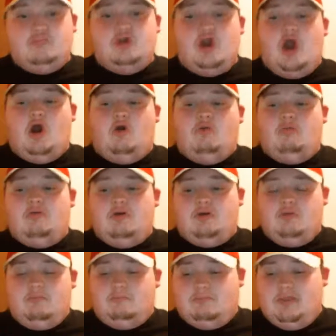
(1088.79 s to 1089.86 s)
Go.
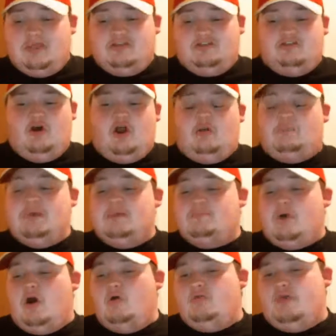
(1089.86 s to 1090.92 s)
Be a Stark. Be
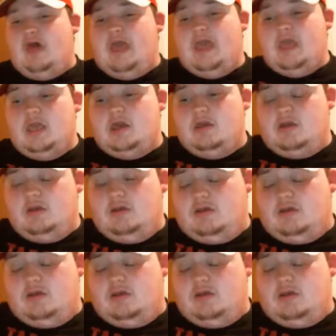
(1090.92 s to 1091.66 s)
both a